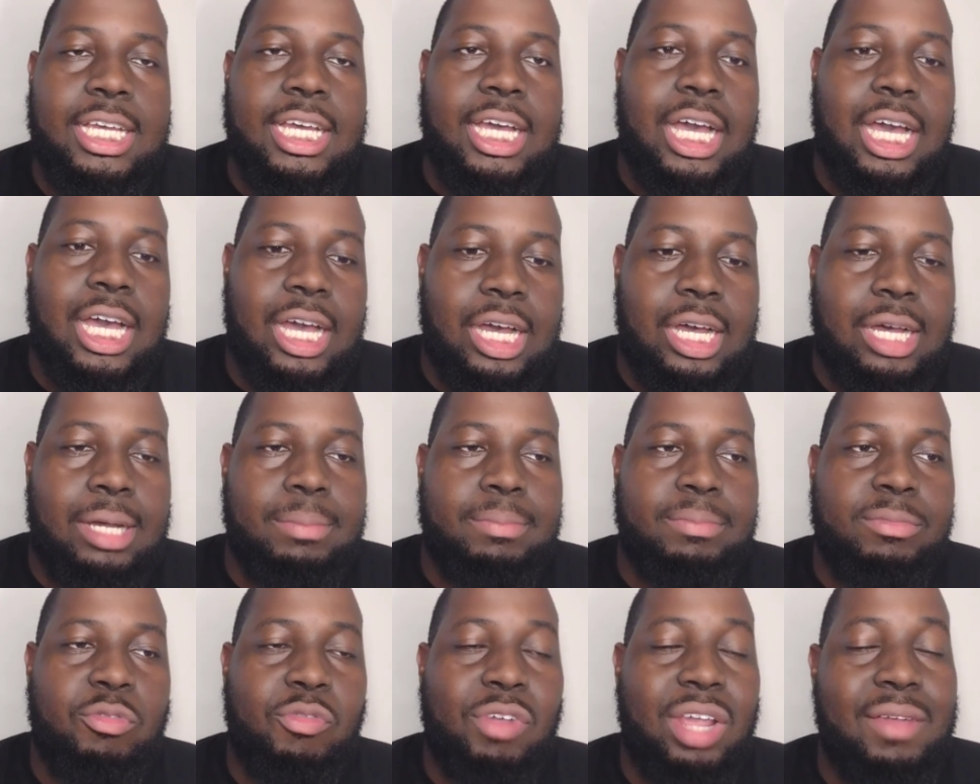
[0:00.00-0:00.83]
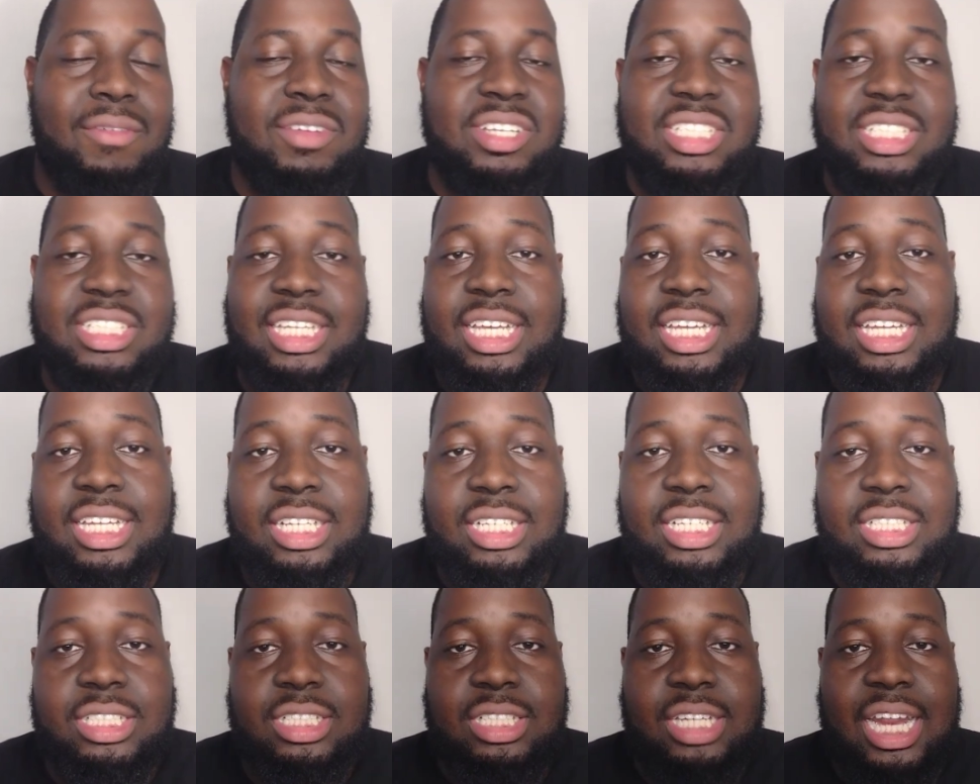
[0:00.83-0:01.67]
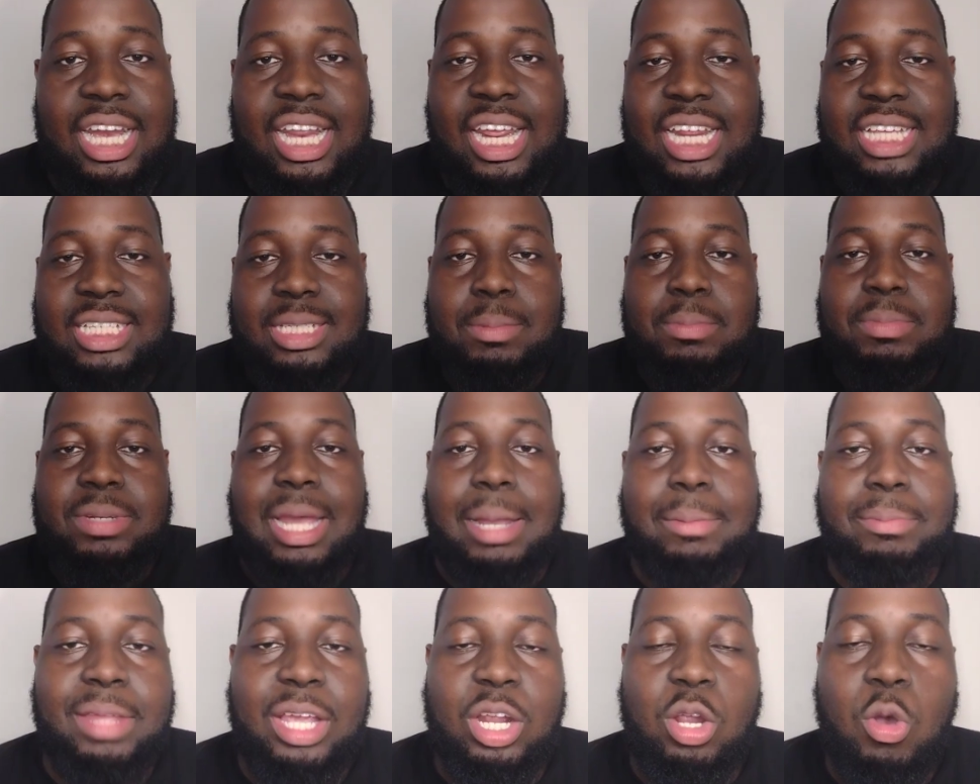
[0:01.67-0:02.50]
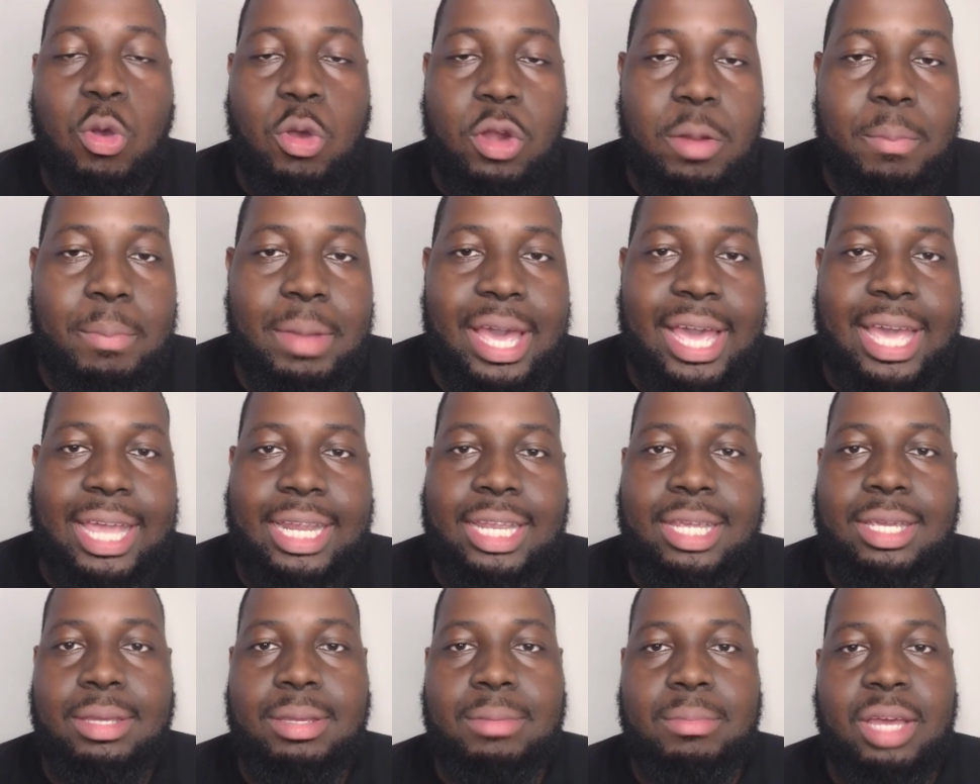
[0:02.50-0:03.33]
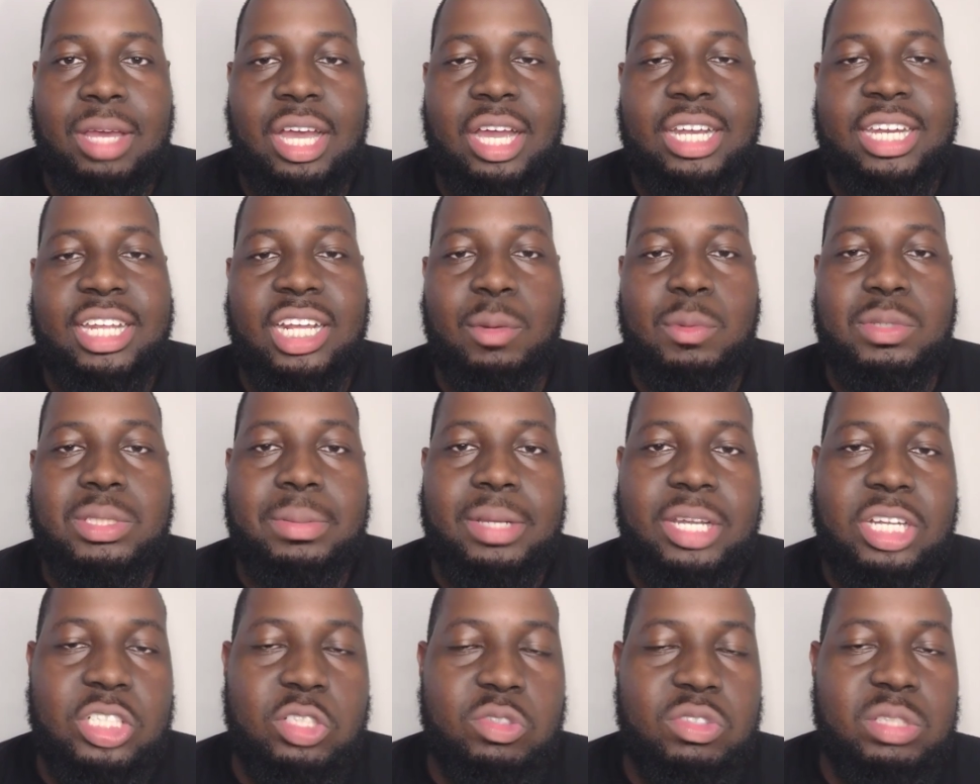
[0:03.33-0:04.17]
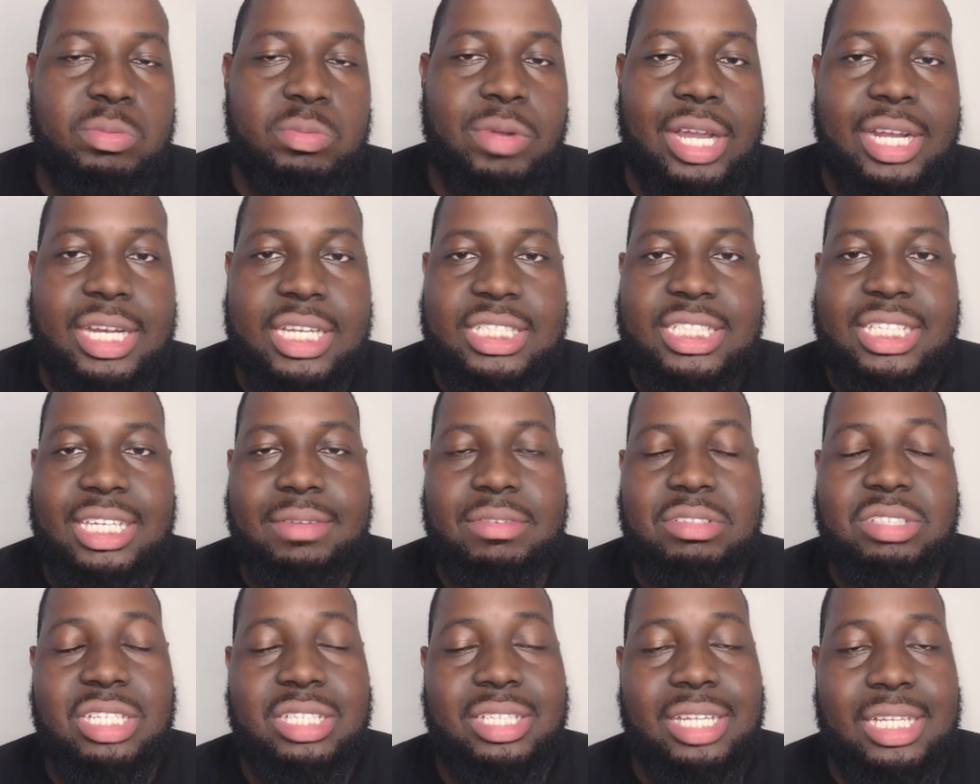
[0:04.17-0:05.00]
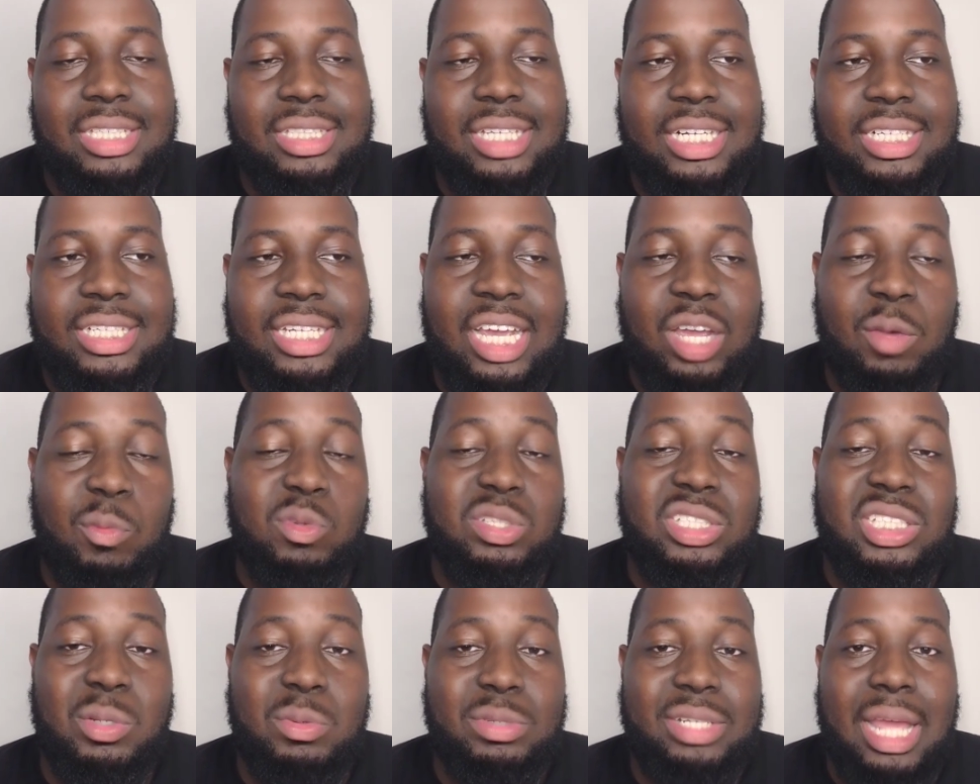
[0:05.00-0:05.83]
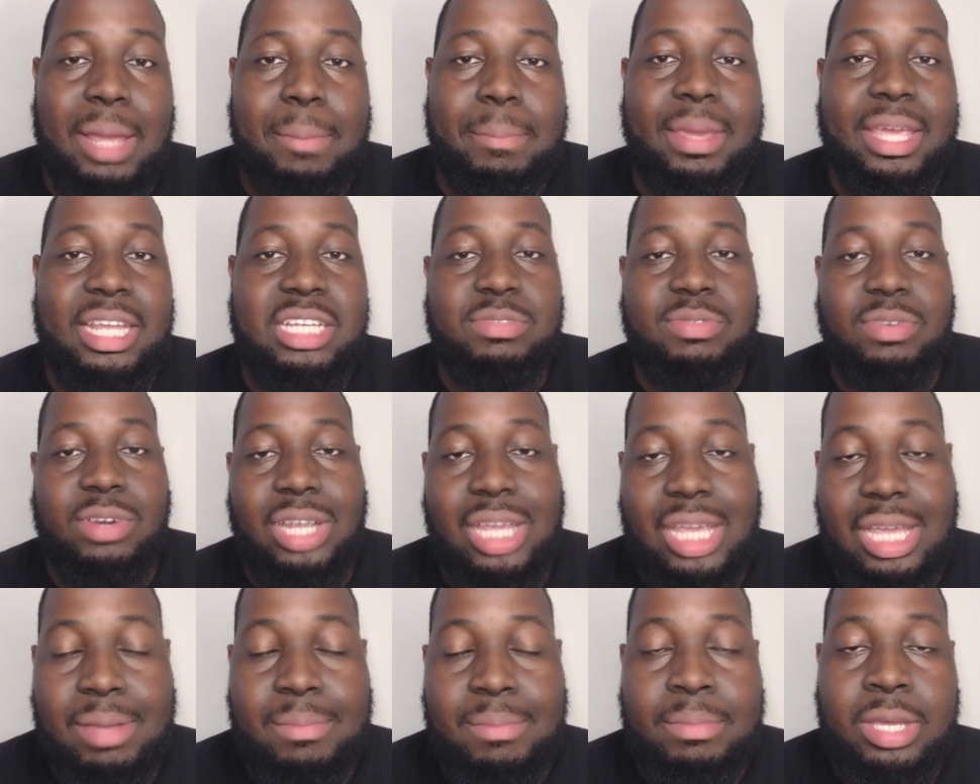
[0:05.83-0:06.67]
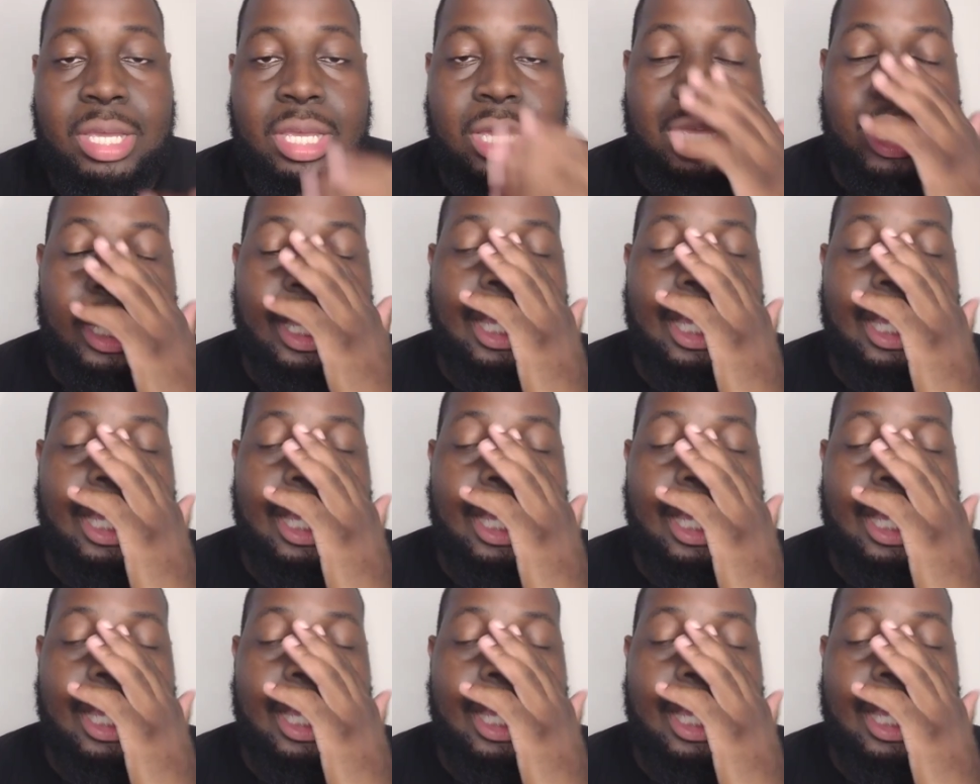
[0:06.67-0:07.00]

Ravens said they needed some depth at cornerback, dealing with some injuries, Brandon Stevenson, things like that. We'll see what that means for him.